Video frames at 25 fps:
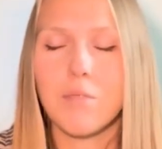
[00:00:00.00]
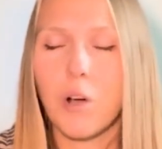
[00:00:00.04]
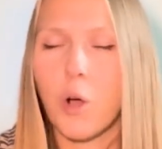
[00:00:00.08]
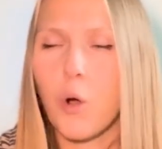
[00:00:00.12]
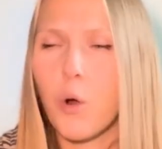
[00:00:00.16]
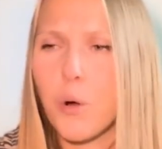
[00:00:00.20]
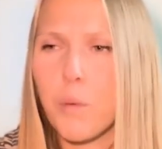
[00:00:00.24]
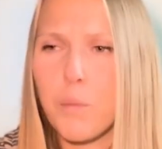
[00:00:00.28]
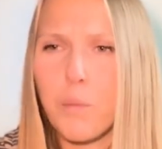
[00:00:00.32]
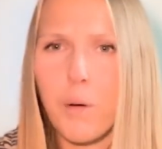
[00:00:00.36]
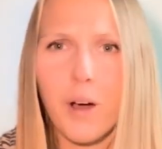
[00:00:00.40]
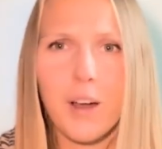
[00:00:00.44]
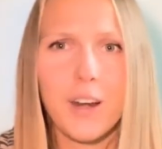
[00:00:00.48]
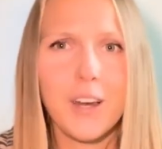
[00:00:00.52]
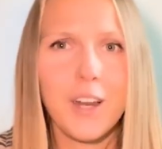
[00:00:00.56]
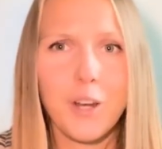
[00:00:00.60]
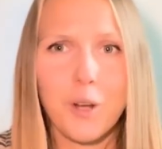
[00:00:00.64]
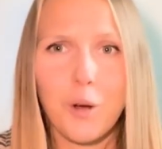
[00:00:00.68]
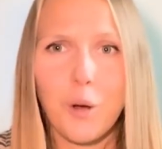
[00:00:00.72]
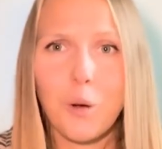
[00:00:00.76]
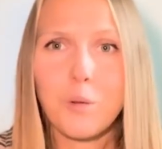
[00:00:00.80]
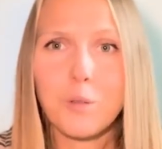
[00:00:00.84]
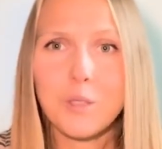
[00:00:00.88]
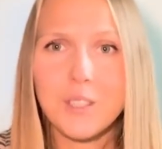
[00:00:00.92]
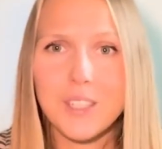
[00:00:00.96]
Our body
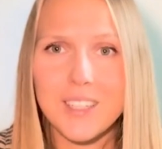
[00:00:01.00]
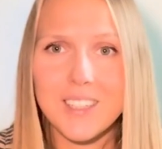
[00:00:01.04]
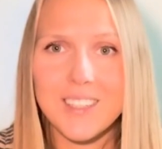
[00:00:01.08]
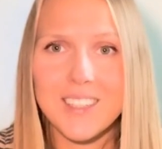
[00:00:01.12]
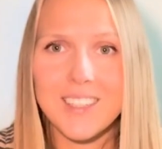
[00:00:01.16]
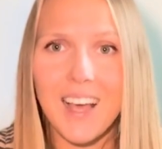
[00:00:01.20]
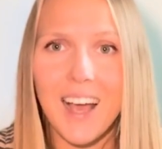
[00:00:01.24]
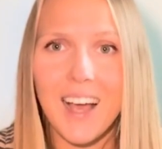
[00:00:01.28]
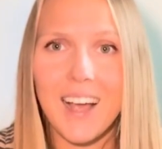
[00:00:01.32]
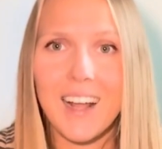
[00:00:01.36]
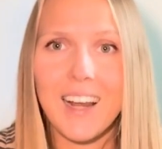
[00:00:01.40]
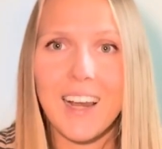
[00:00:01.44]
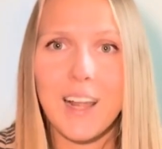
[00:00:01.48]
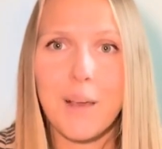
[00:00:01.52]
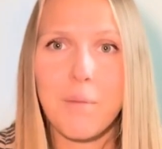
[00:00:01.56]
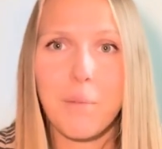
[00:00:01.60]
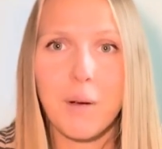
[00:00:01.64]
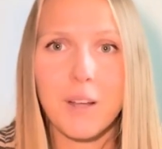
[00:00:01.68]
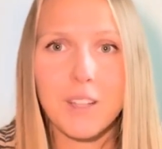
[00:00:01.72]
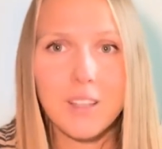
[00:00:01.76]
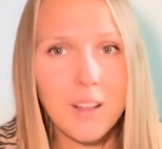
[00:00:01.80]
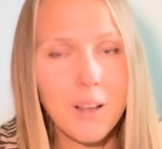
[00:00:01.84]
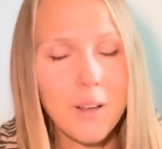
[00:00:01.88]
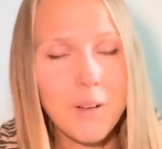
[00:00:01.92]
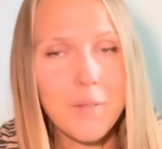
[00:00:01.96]
knows exactly,
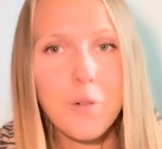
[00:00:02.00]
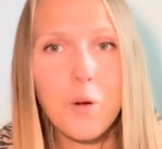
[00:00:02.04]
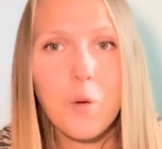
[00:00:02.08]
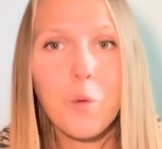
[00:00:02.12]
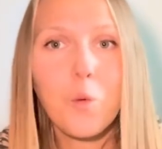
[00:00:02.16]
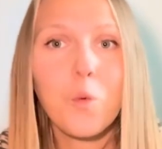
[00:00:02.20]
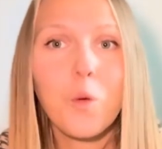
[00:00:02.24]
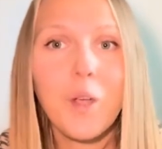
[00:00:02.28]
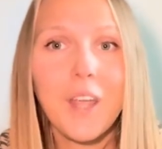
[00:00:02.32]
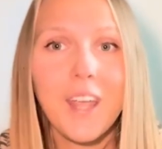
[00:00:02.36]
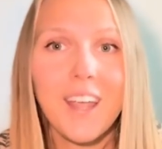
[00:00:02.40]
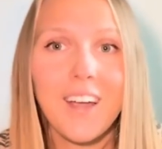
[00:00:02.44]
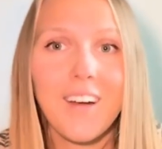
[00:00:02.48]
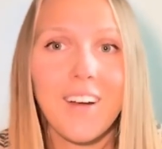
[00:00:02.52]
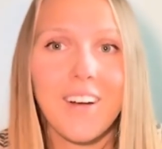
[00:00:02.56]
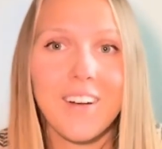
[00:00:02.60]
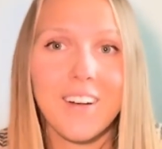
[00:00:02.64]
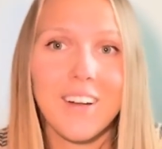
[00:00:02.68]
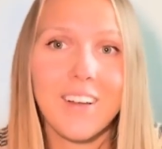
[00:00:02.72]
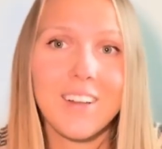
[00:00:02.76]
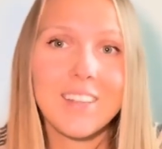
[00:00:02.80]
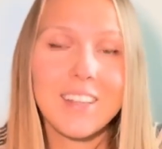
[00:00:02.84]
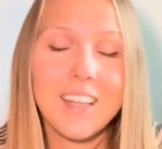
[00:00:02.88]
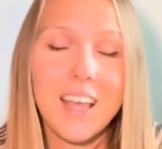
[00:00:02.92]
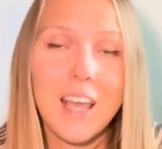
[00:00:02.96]
but we are
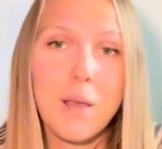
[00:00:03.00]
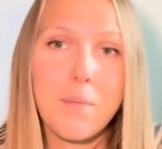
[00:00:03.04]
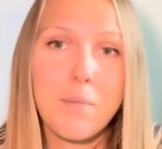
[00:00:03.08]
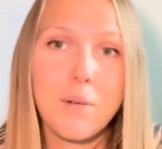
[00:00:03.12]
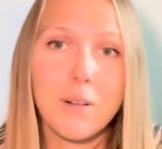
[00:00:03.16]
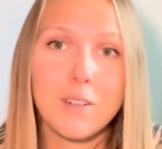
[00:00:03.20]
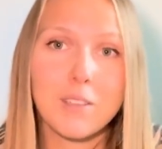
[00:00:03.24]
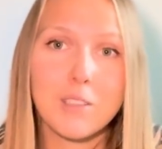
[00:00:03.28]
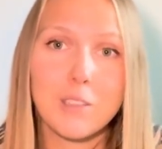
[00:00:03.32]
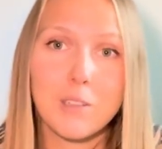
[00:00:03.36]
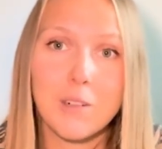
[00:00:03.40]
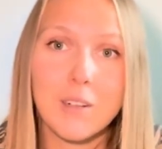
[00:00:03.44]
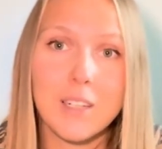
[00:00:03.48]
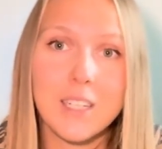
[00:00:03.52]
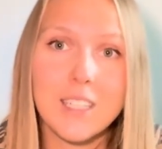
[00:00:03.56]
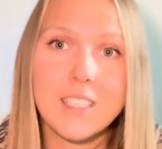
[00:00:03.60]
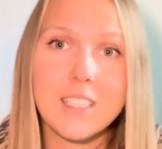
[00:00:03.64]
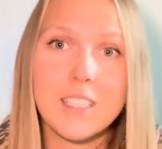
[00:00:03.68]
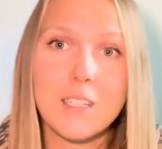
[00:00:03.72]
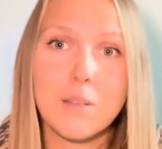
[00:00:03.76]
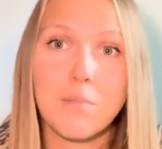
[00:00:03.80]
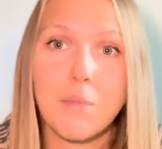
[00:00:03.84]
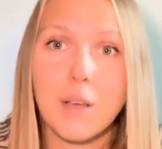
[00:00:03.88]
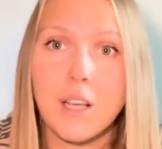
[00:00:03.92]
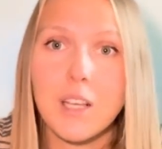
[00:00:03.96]
not able to
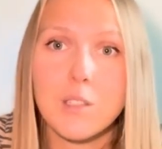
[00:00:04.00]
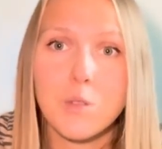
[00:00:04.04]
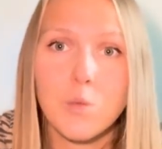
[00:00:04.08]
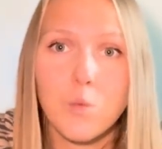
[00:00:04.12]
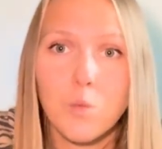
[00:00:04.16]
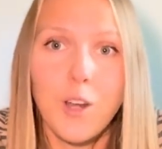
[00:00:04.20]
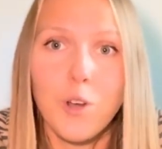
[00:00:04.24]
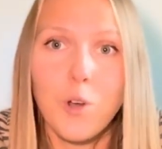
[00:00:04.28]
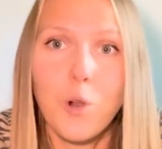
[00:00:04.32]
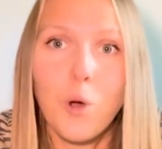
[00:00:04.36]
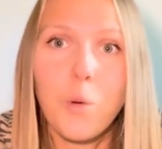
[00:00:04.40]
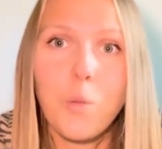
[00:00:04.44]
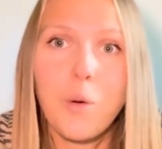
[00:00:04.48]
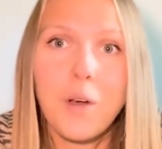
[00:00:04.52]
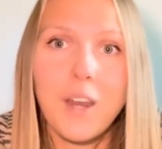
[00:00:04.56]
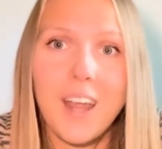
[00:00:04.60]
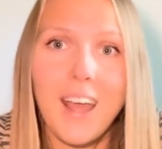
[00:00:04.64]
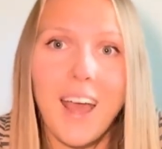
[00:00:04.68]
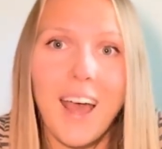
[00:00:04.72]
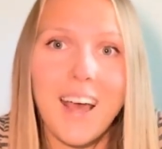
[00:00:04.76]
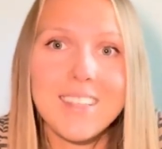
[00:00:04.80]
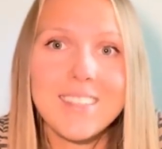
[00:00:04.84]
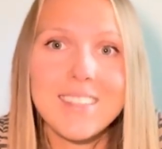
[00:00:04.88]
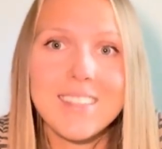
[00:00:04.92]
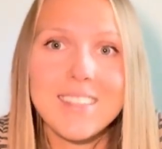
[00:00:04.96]
listen because nobody
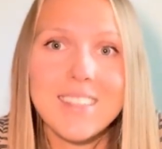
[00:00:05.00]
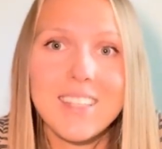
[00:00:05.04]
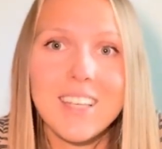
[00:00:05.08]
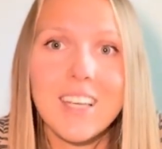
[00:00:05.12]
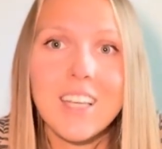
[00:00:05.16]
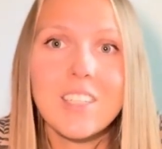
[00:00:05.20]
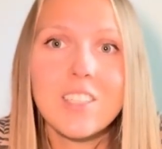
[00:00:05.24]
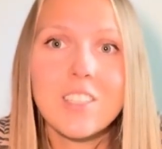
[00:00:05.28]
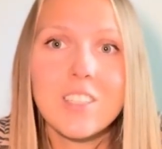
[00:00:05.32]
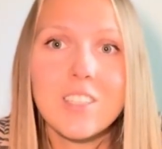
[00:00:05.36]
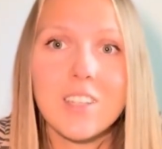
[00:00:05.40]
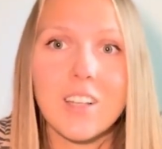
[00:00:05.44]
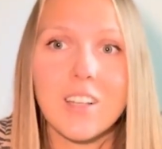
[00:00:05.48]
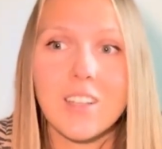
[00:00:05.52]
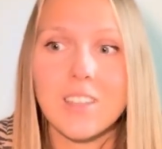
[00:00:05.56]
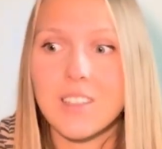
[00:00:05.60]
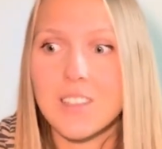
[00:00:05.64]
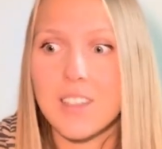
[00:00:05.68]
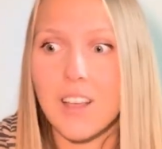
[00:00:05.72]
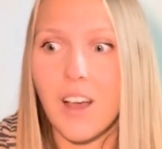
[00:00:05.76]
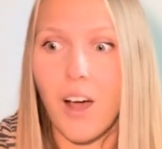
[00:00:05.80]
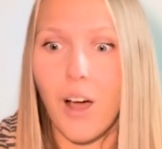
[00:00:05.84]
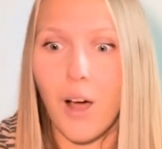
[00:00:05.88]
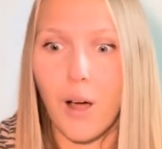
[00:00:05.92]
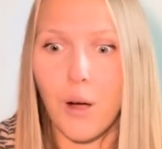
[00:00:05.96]
hasn't taught
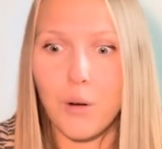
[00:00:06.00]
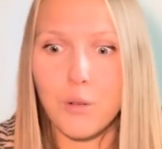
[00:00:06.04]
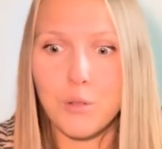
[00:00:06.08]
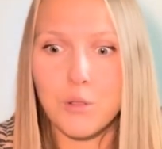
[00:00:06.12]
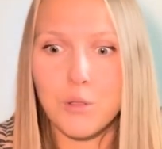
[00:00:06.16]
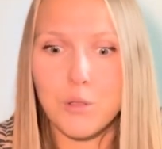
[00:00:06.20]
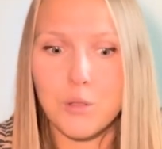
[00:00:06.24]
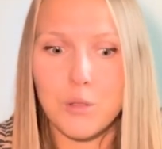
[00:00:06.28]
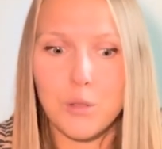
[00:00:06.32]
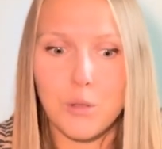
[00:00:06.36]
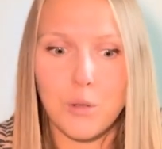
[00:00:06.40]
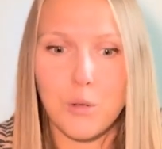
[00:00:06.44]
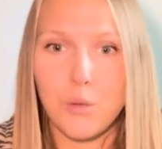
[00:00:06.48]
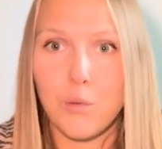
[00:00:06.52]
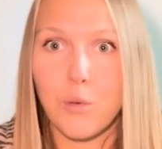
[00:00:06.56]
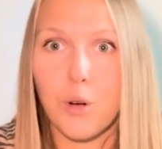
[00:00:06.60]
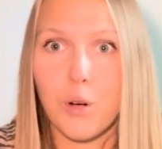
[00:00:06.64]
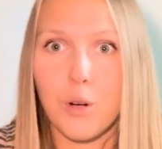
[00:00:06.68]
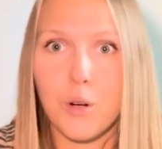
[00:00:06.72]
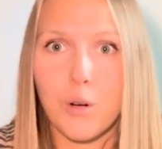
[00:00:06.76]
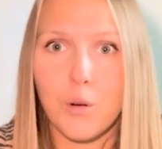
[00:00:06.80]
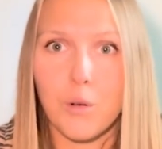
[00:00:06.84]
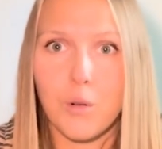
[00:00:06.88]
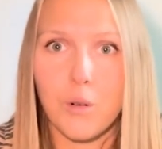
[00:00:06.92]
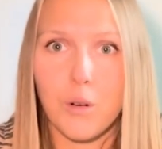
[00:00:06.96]
us how to
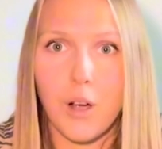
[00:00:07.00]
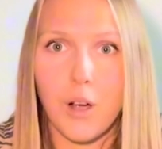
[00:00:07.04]
work